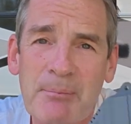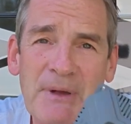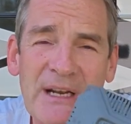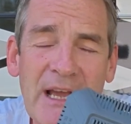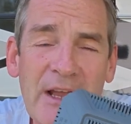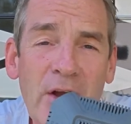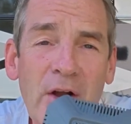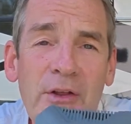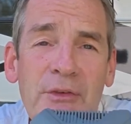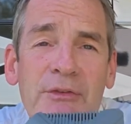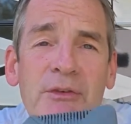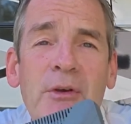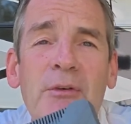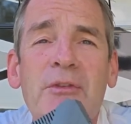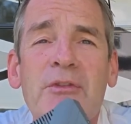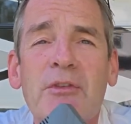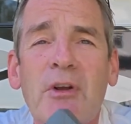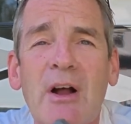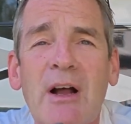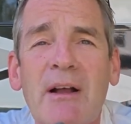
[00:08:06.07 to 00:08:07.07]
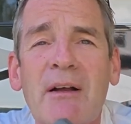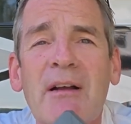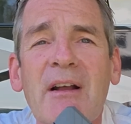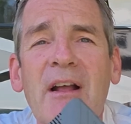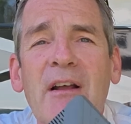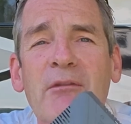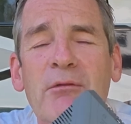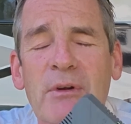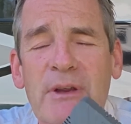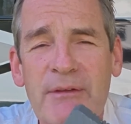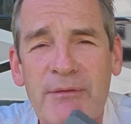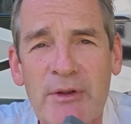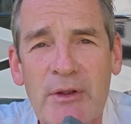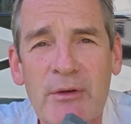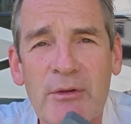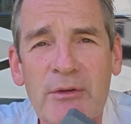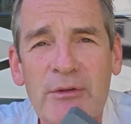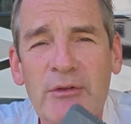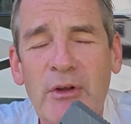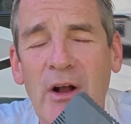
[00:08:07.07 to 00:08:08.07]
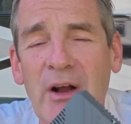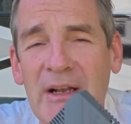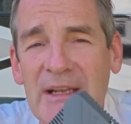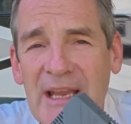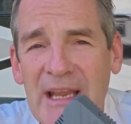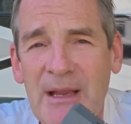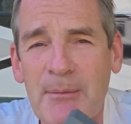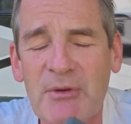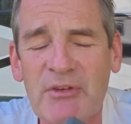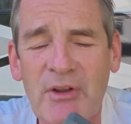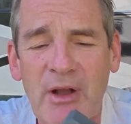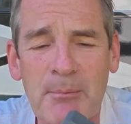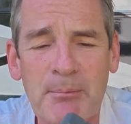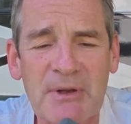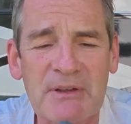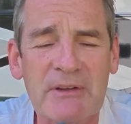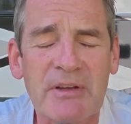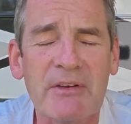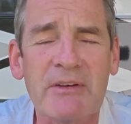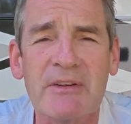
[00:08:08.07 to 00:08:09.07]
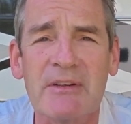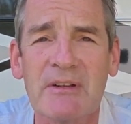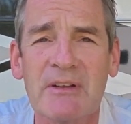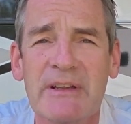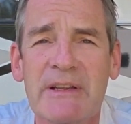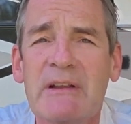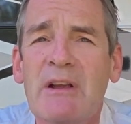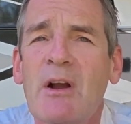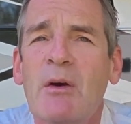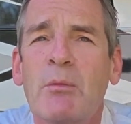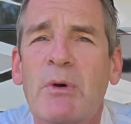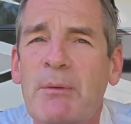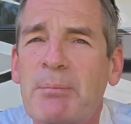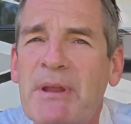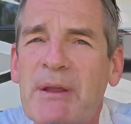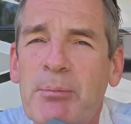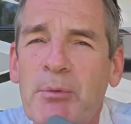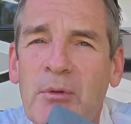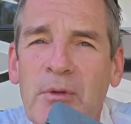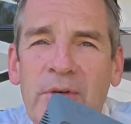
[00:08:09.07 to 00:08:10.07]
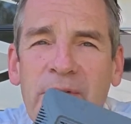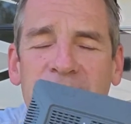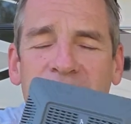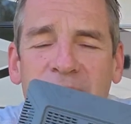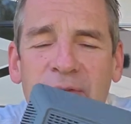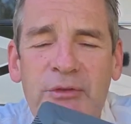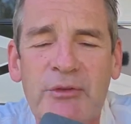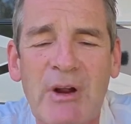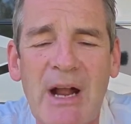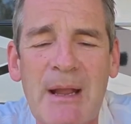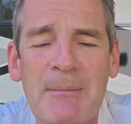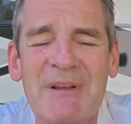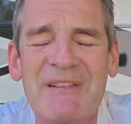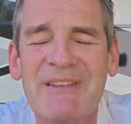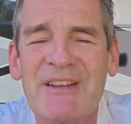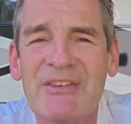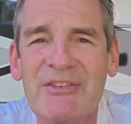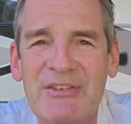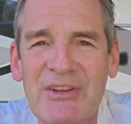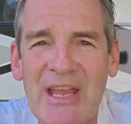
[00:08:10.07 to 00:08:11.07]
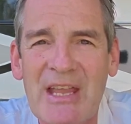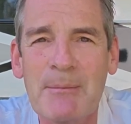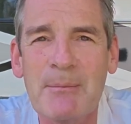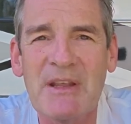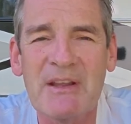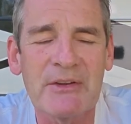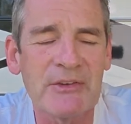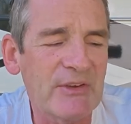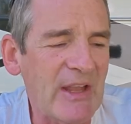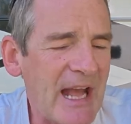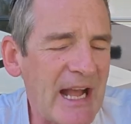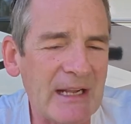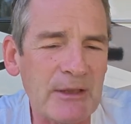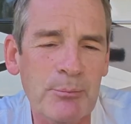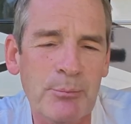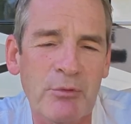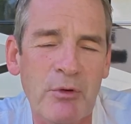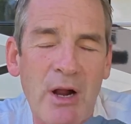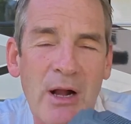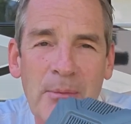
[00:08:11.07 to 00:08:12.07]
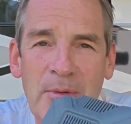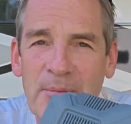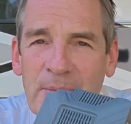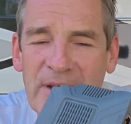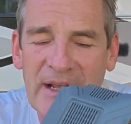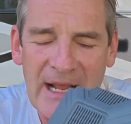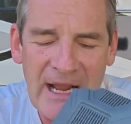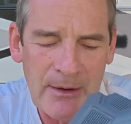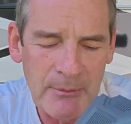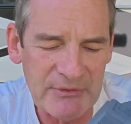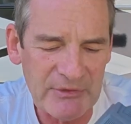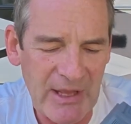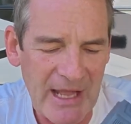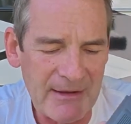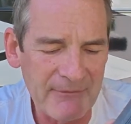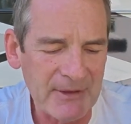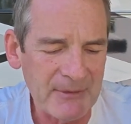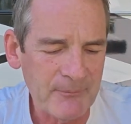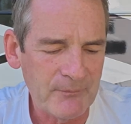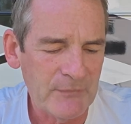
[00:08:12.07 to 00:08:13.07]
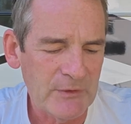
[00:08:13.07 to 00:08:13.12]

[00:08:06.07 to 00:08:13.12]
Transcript: but I also saw reviews on Amazon particularly where people are describing the same exact problem that I was having.